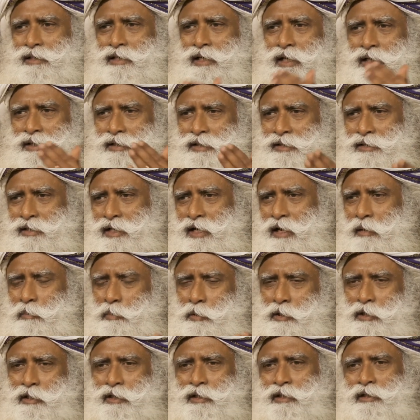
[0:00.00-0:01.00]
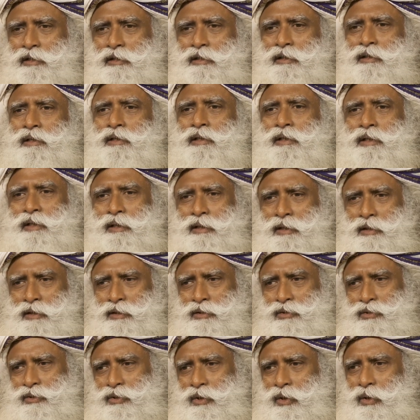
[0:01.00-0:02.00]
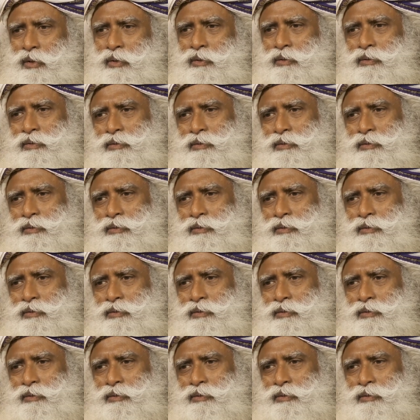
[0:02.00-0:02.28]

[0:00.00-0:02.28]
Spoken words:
and others are appearing, so